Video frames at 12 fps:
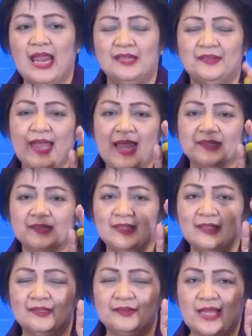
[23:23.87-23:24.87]
And that
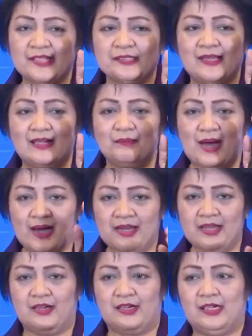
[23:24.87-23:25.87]
intestinal
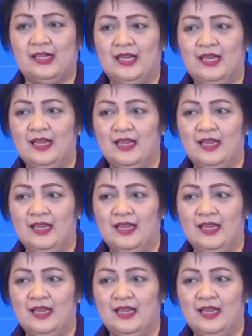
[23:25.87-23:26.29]
barrier